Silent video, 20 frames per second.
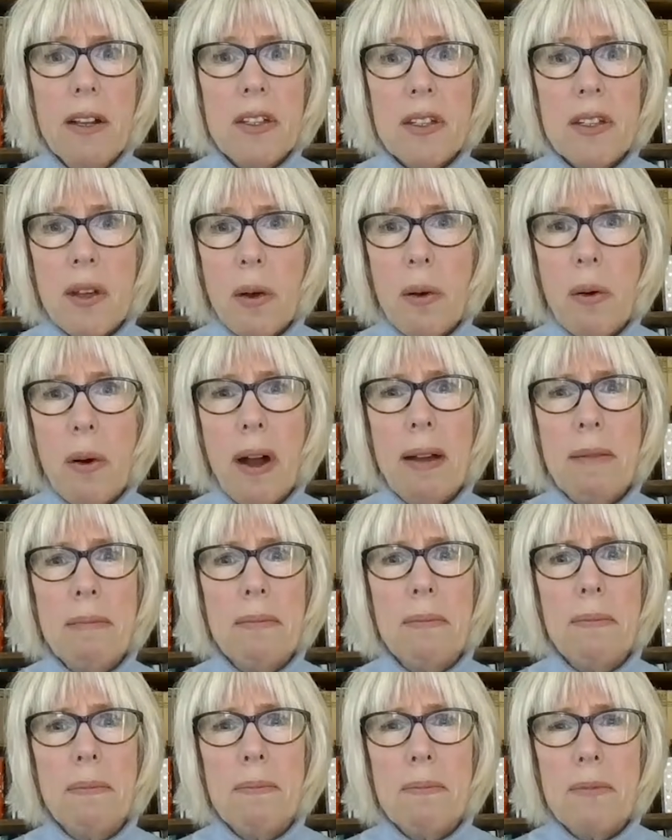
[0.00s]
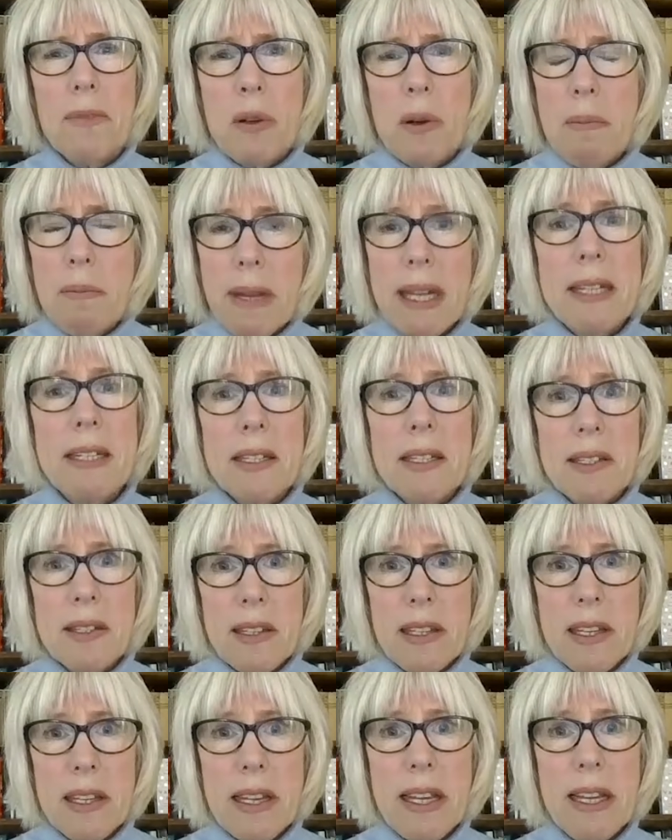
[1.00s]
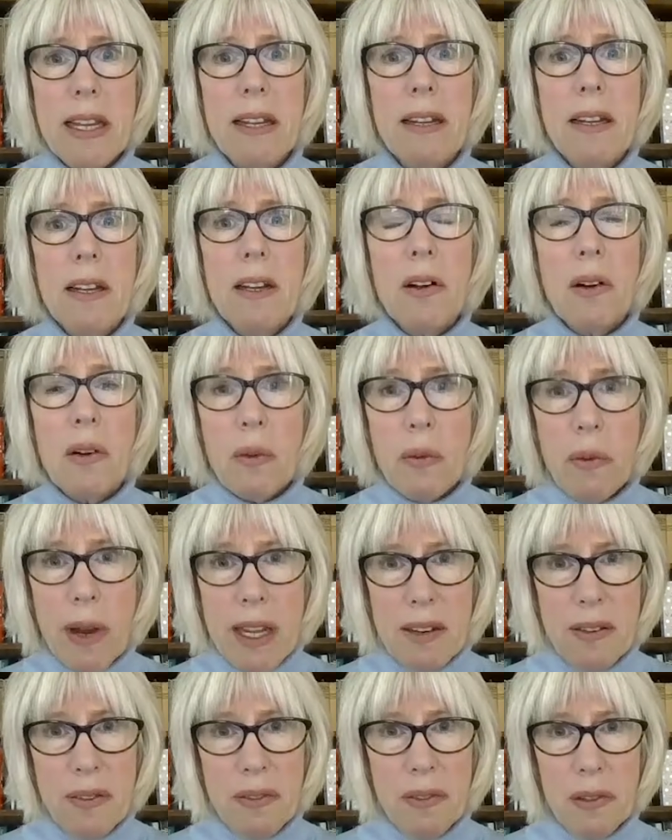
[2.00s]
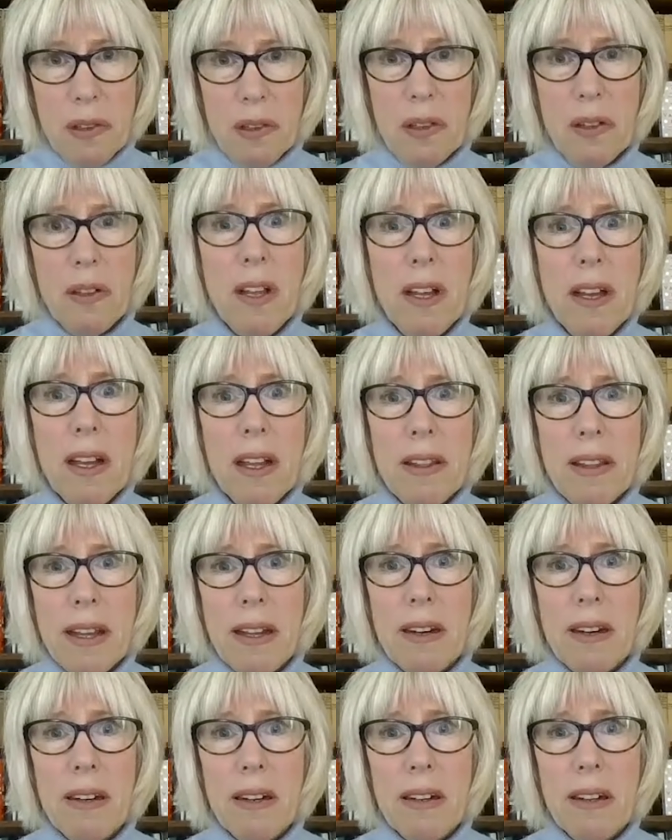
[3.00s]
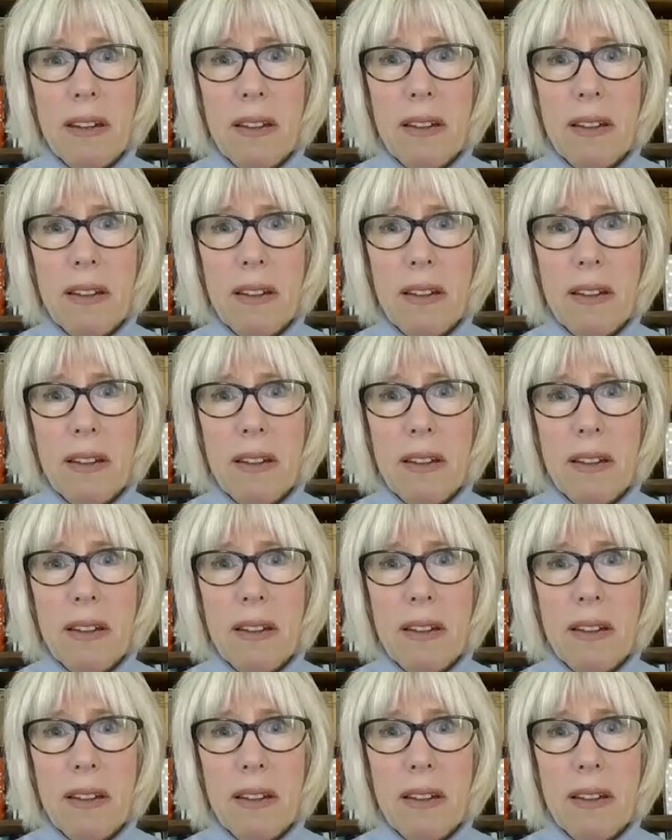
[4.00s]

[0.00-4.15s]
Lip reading: So I'm tremendously grateful that